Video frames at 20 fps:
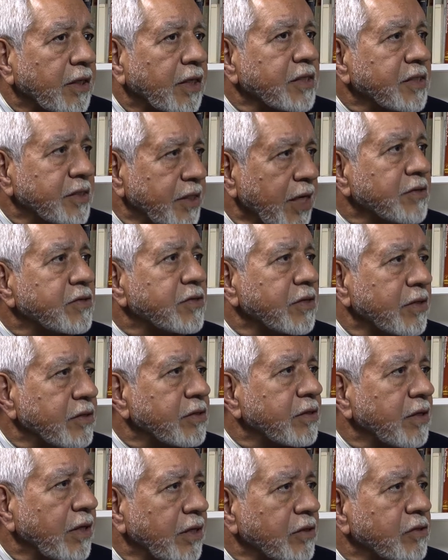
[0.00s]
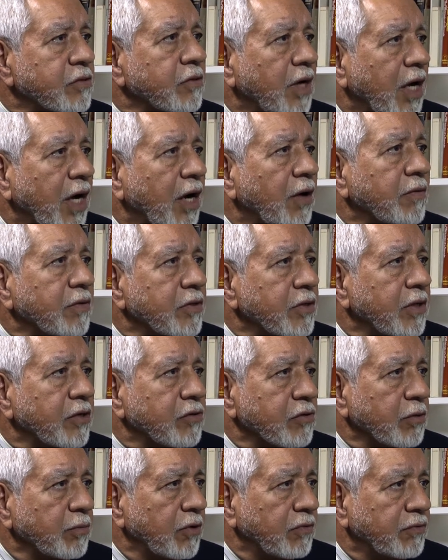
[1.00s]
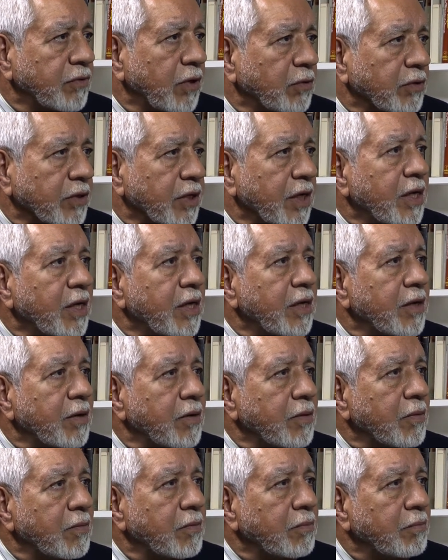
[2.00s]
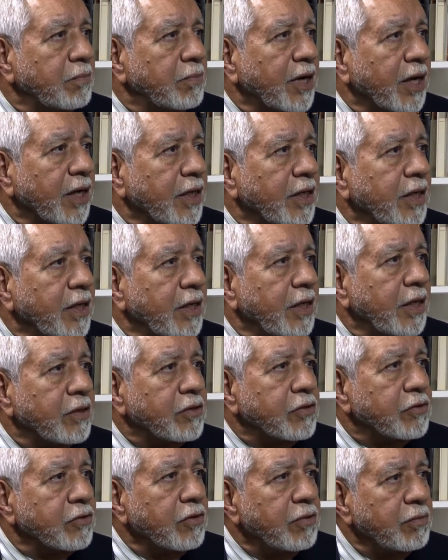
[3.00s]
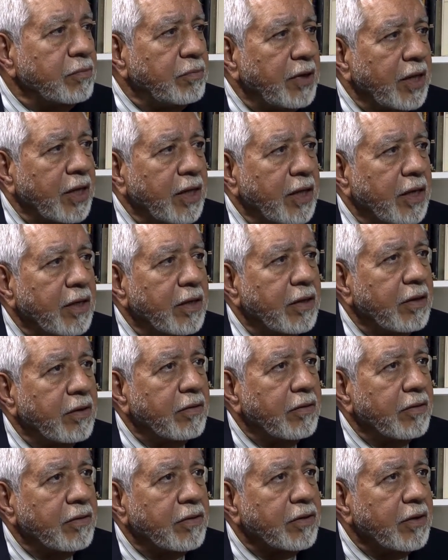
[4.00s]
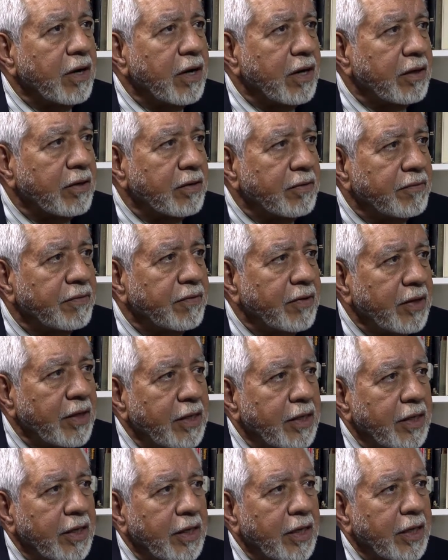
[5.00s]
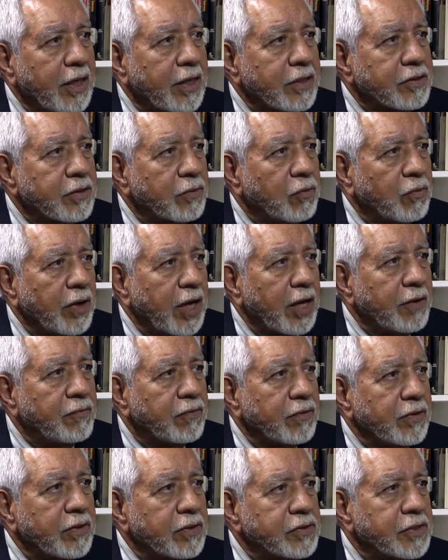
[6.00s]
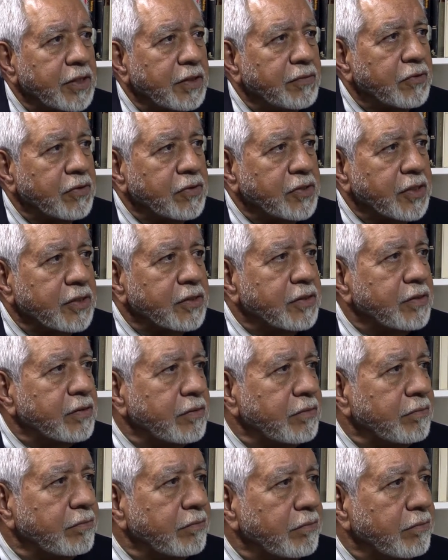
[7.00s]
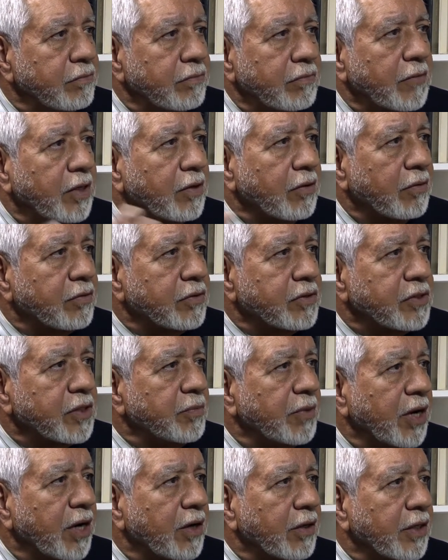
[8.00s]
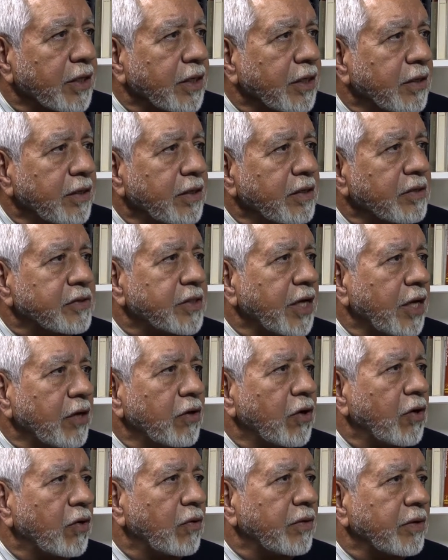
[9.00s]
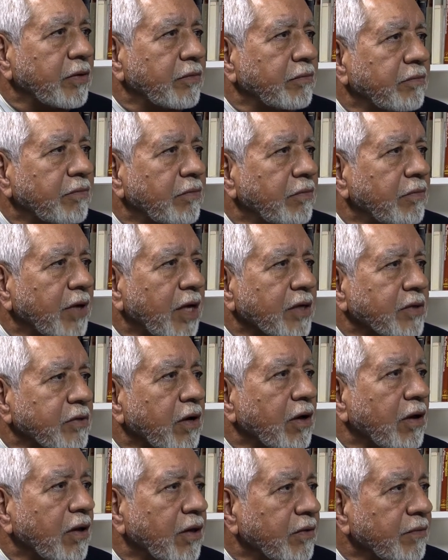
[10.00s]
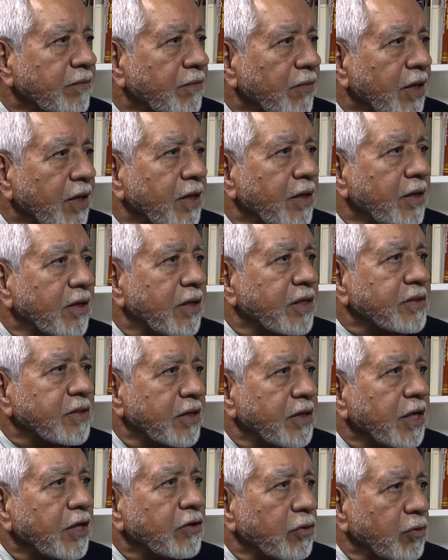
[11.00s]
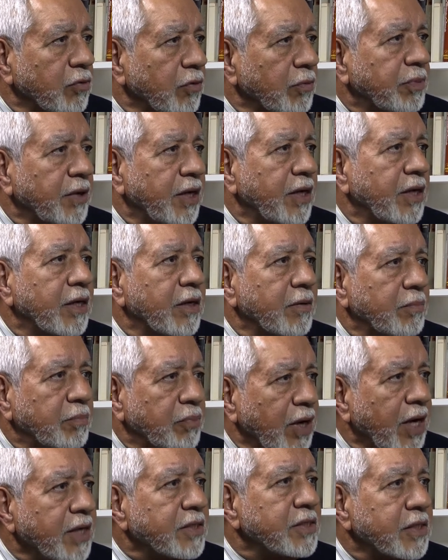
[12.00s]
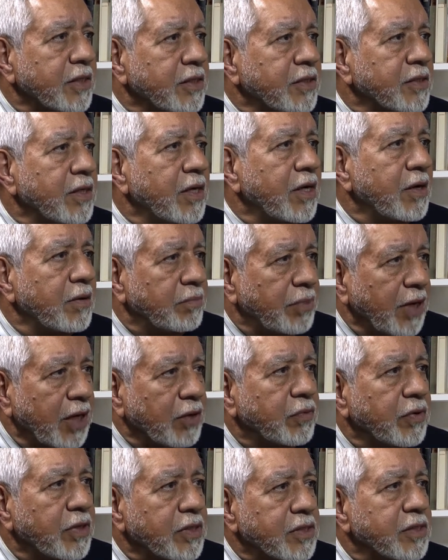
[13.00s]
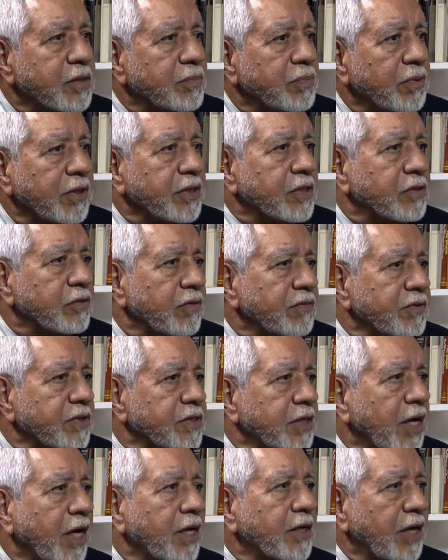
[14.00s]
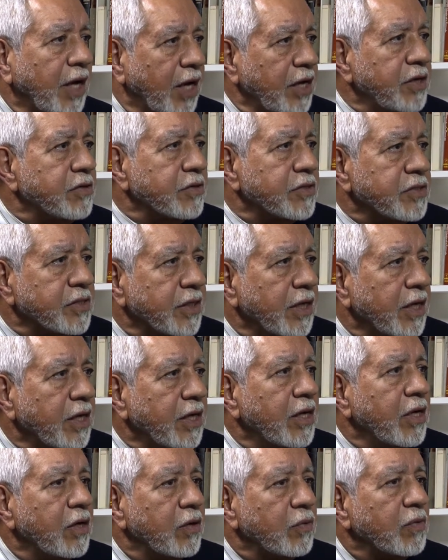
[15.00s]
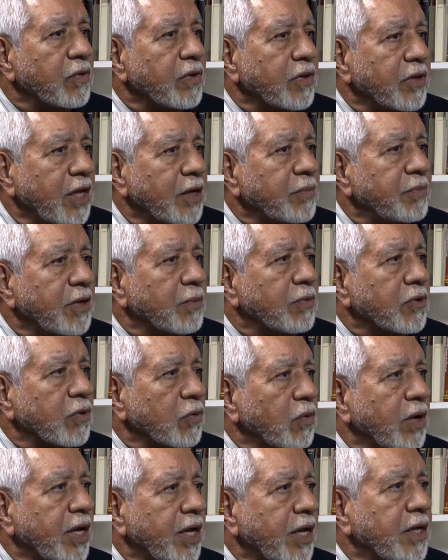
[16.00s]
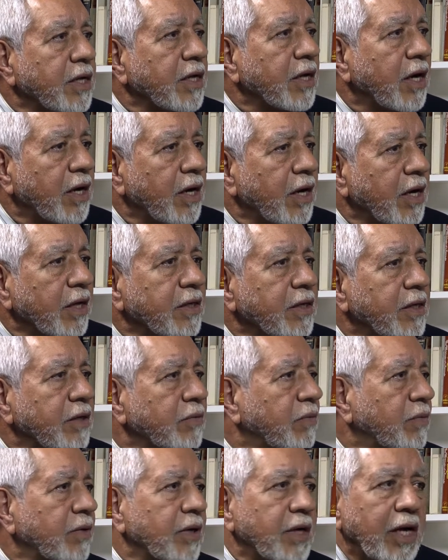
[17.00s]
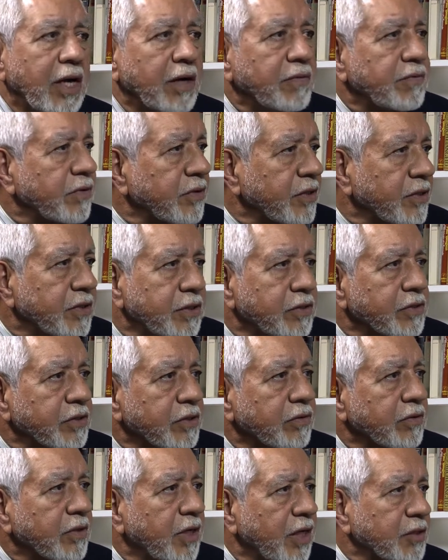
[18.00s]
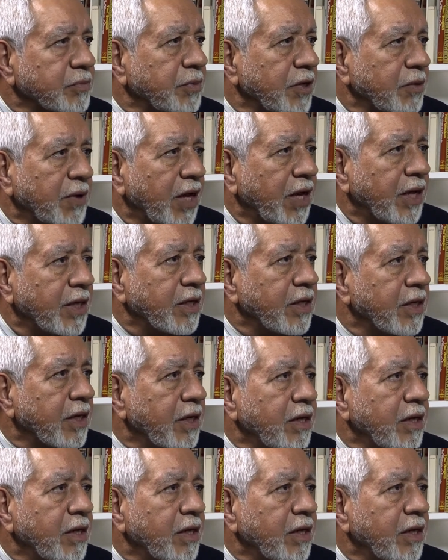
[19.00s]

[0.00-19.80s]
consensus as to how they should move forward. But it shouldn't be thought of as a way for the chief to just, you know, summarily say no and that's all. Because I think there will be a process by which the police oversight agency will then be able to weigh in on whatever decision has been made.